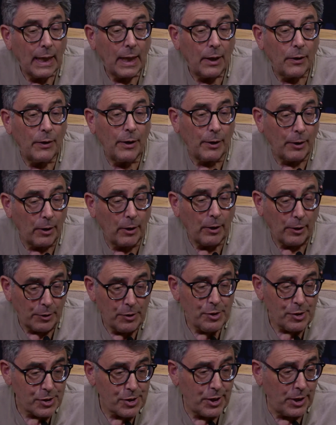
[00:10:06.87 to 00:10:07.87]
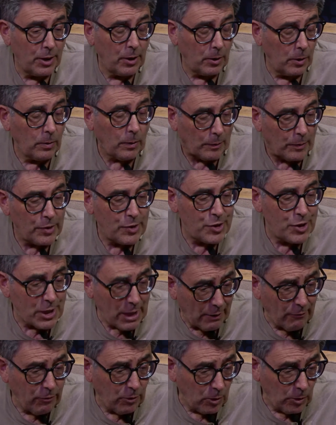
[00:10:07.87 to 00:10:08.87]
there are still
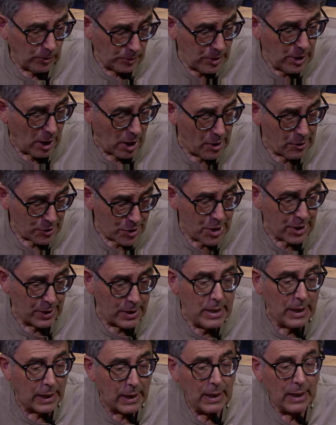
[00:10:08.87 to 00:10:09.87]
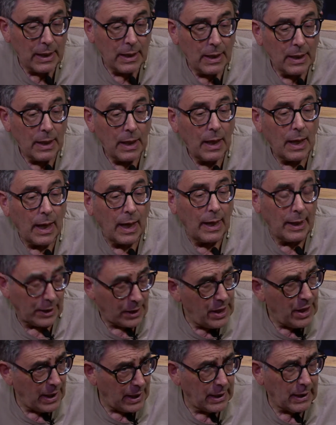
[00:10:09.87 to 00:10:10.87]
several dozen, I
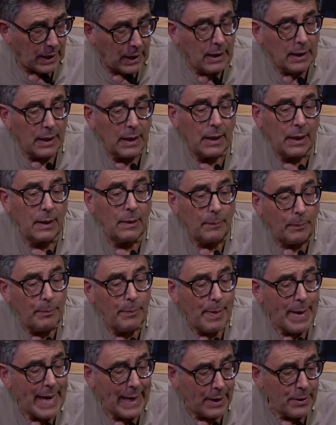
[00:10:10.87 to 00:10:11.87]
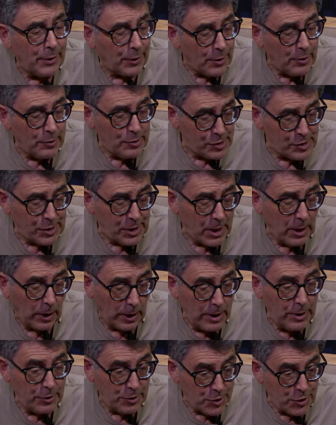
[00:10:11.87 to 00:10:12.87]
think, Panthers still
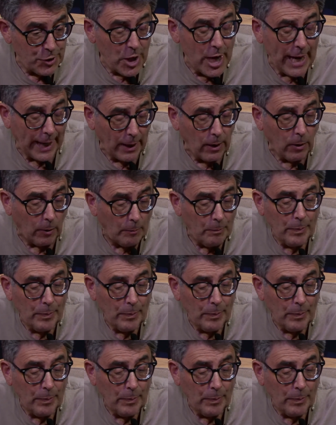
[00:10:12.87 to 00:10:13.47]
in jail.